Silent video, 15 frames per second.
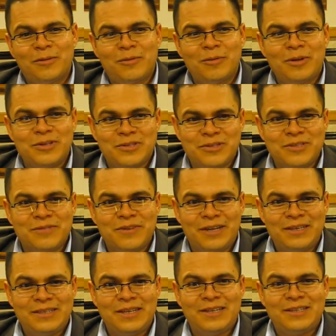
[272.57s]
questions of
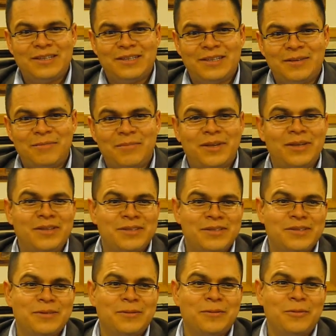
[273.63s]
identity means
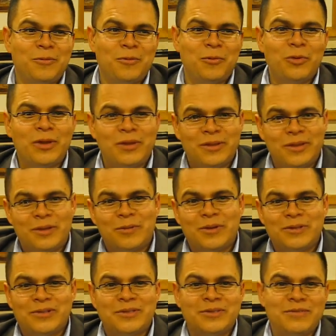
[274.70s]
to rethink
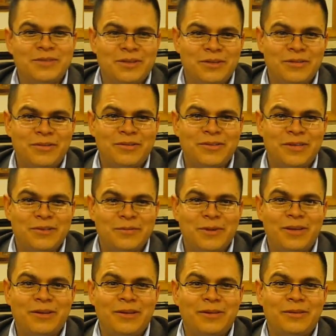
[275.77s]
questions of gender and
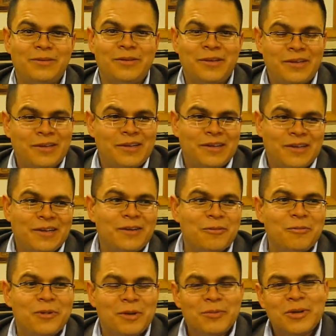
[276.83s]
sexuality.
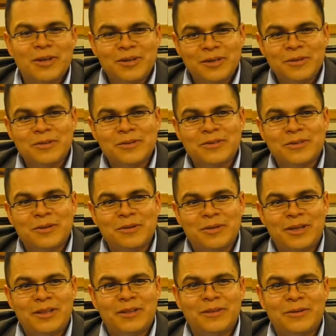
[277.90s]
What I'm trying to do is show
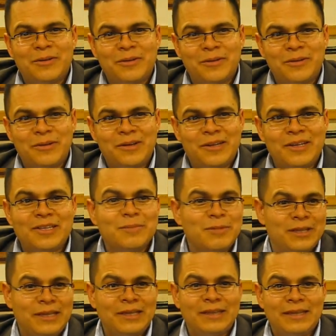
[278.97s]
that they're
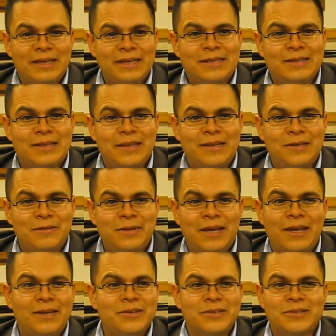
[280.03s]
intimately linked, that you
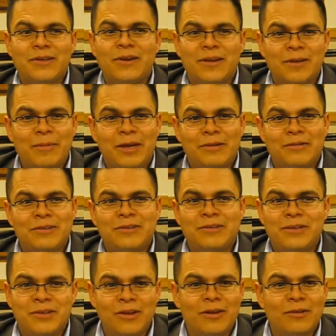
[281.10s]
can't just talk about
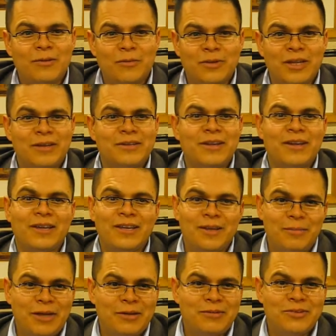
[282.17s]
Chicano without talking
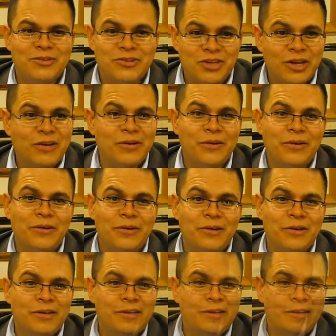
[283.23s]
about gender.
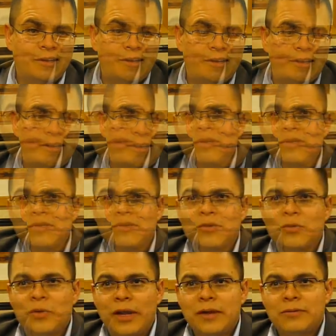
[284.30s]
Although the book is
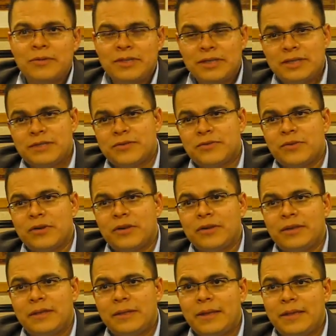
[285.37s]
grounded
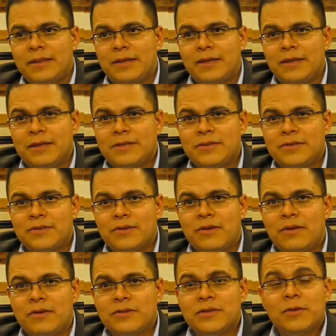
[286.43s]
historically, I think
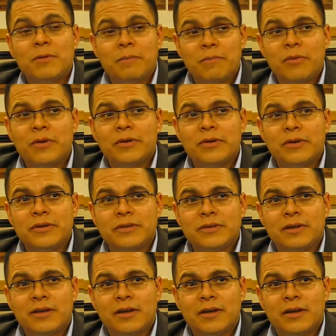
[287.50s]
it's also important